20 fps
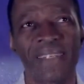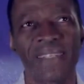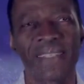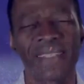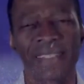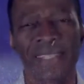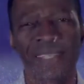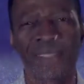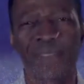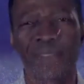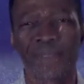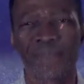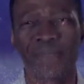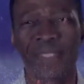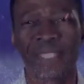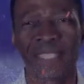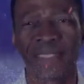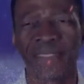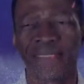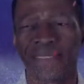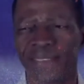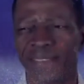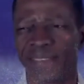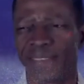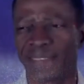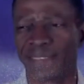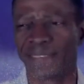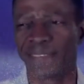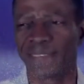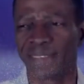He said to me,
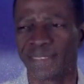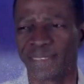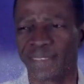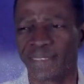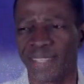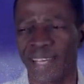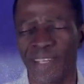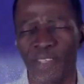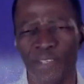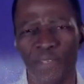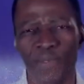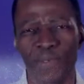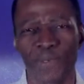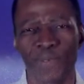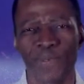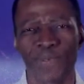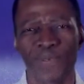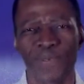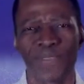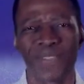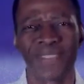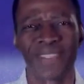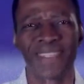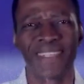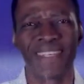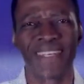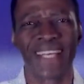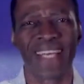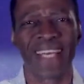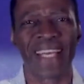"You know,
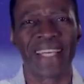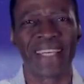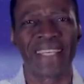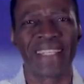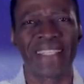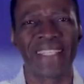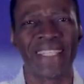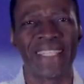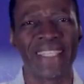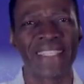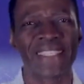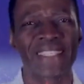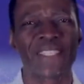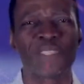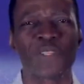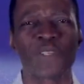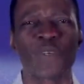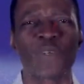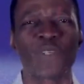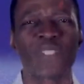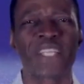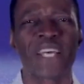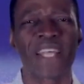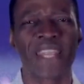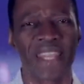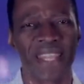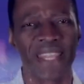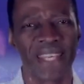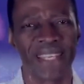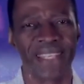this growth
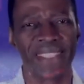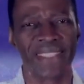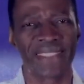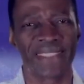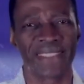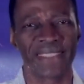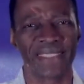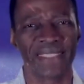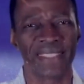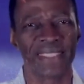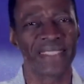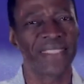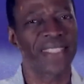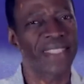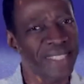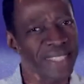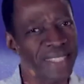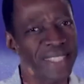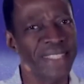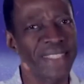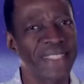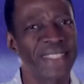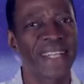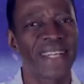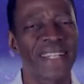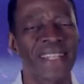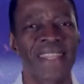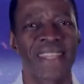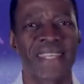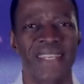thing is a
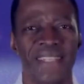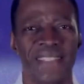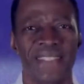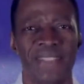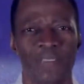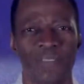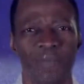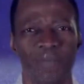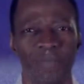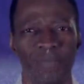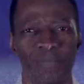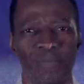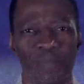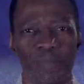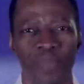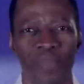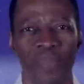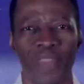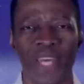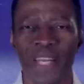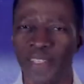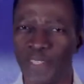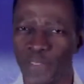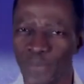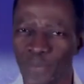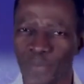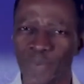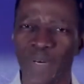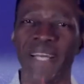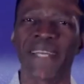seasonal thing. That
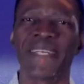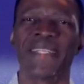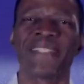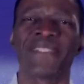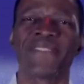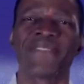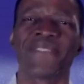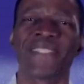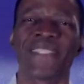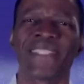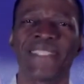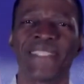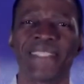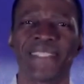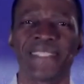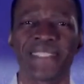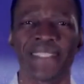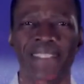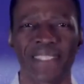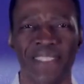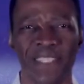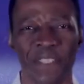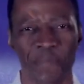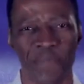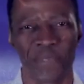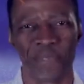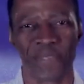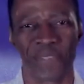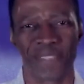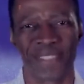is why it is written in the
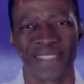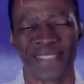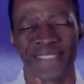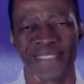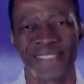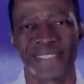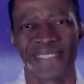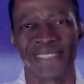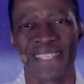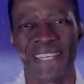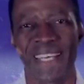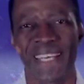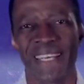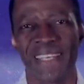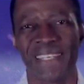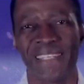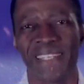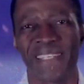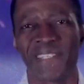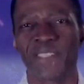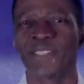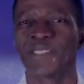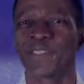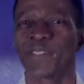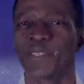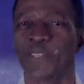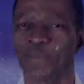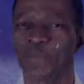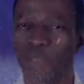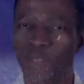scriptures. Let
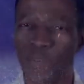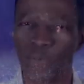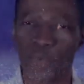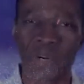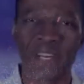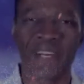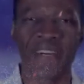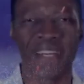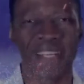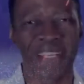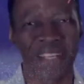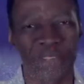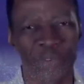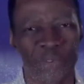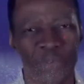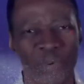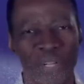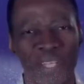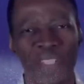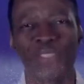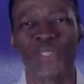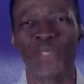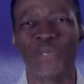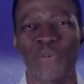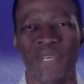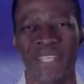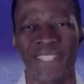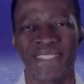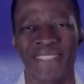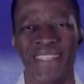us not be weary in
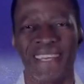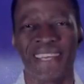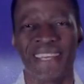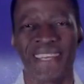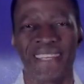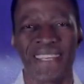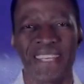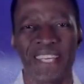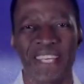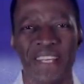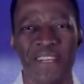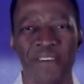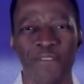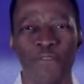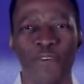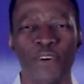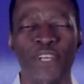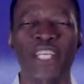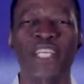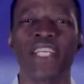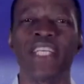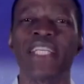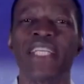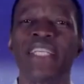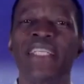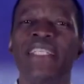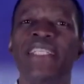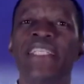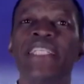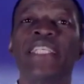well-doing, for
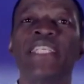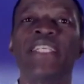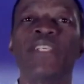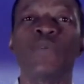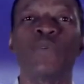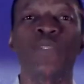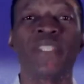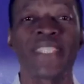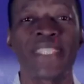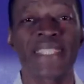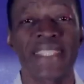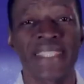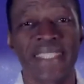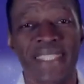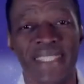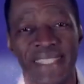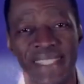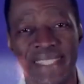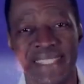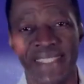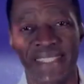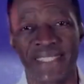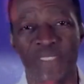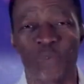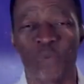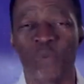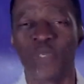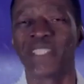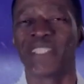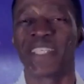in due season
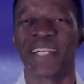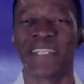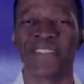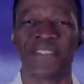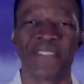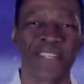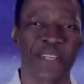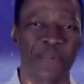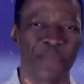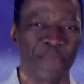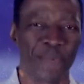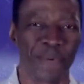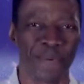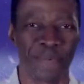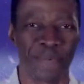we shall reap